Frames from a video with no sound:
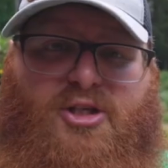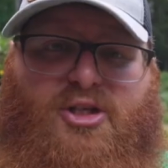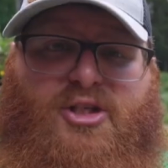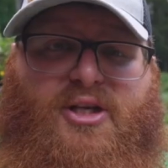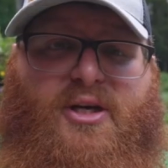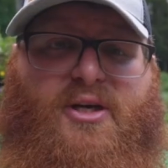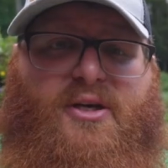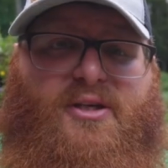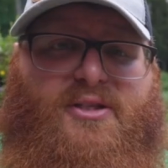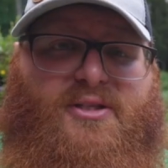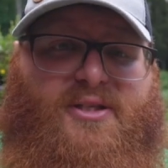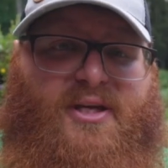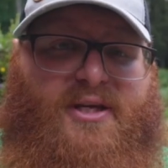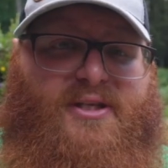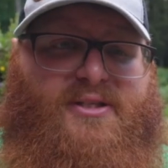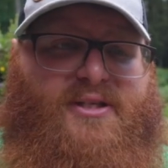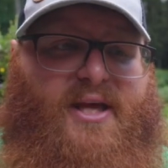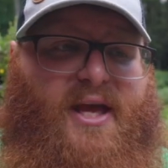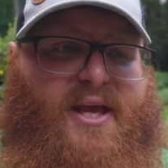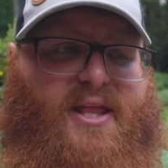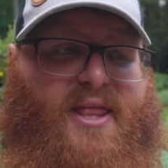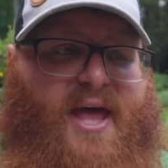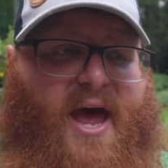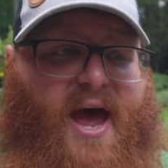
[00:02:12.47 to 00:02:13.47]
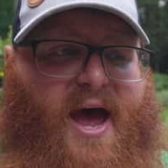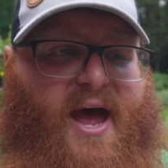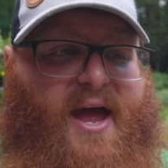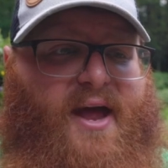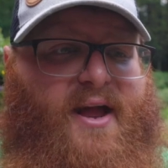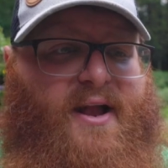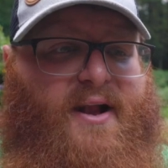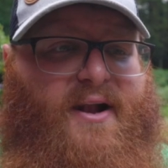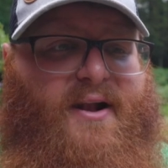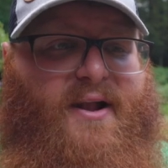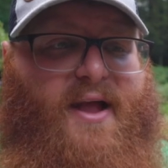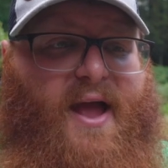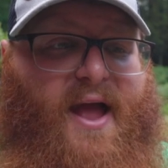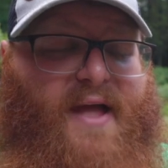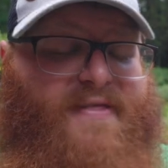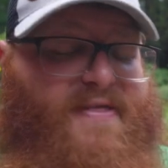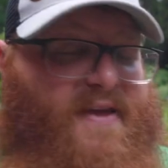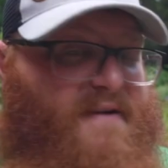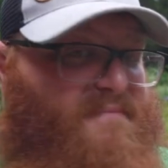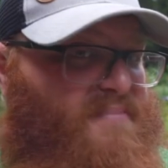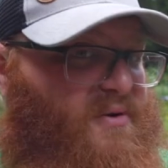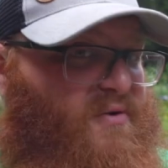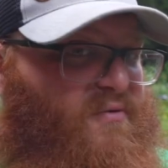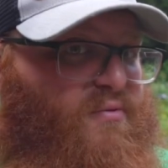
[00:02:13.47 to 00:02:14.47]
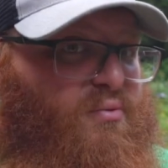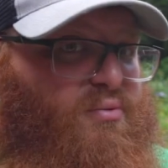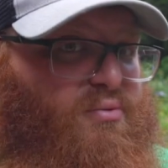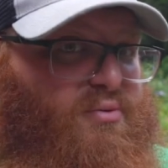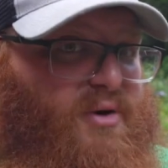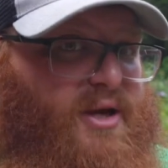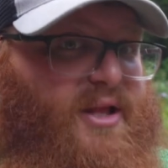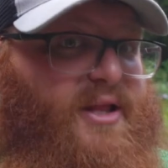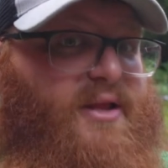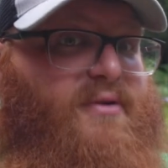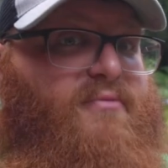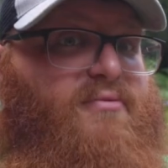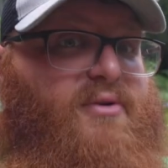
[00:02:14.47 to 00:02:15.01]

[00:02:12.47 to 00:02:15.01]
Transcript: shears, things like that. And they've been really,